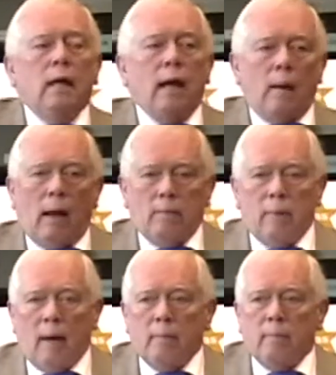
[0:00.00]
And I,
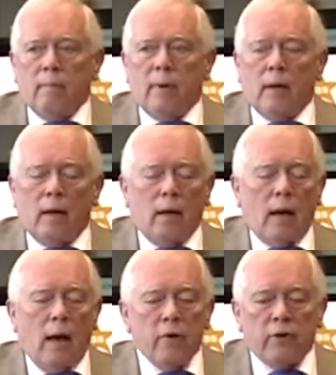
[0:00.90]
I, I,
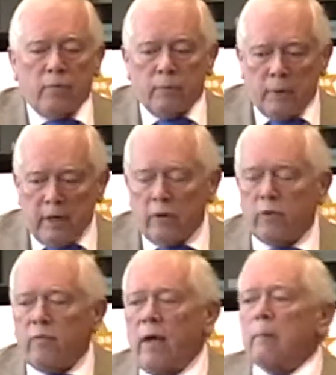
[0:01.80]
I understand from the
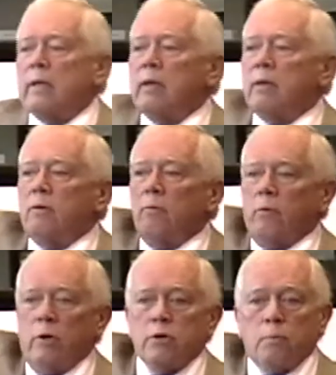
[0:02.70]
Dickinson family that
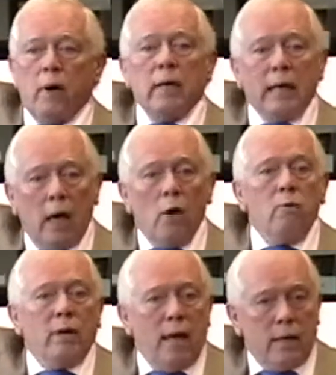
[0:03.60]
Richard Putney
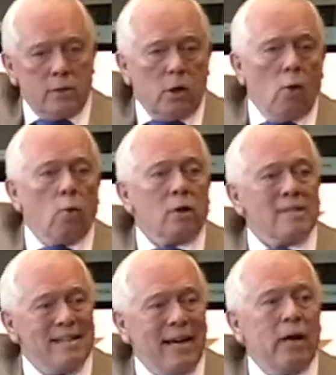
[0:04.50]
owned and had a
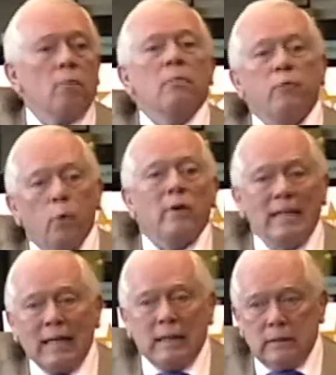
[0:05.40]
saltworks there before the
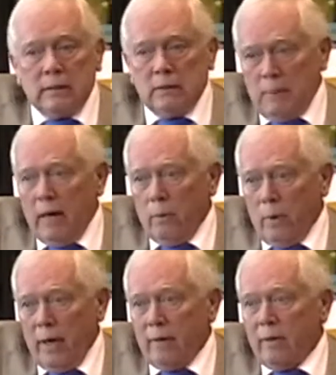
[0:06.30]
Dickinsons, by
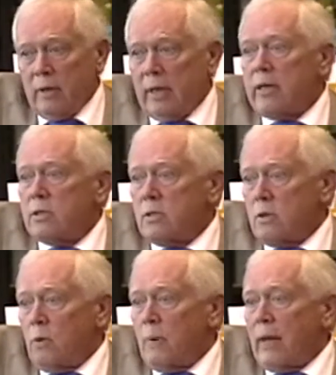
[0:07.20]
the way. But the Dickinsons
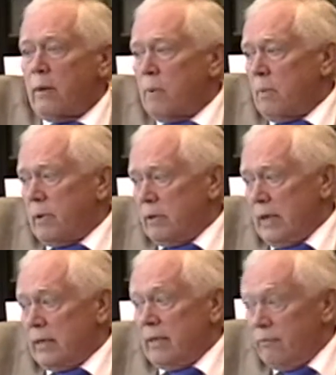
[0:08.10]
don't buy that property
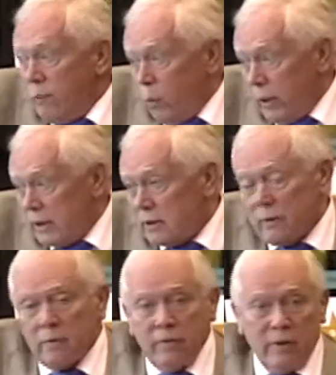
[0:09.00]
until 1840, so
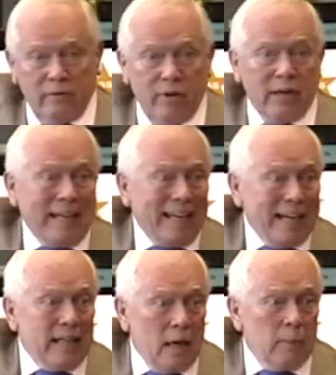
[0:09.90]
they're fairly
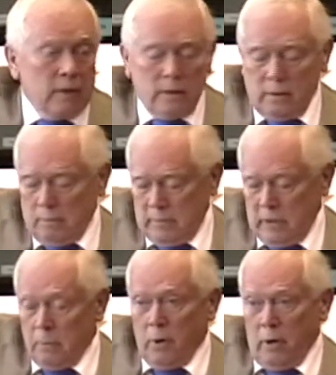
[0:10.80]
late coming to the, to
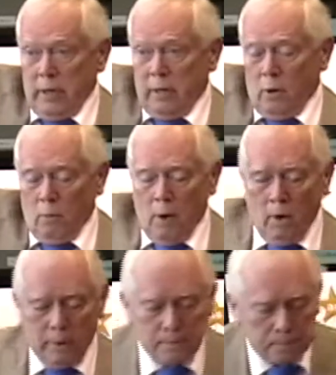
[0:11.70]
the party in Old
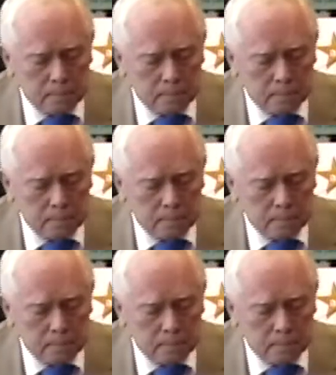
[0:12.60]
Malden.